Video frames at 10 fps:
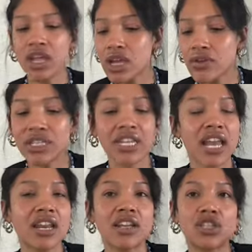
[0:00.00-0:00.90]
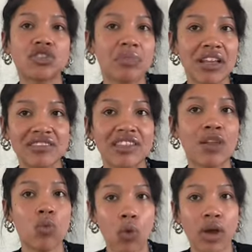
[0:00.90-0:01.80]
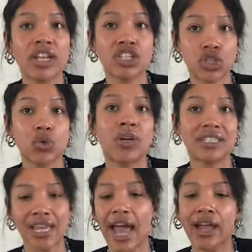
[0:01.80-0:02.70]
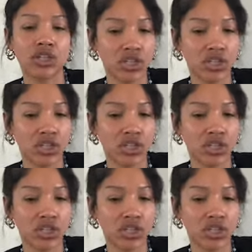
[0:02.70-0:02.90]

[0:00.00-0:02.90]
irritated, just basically wanting to attack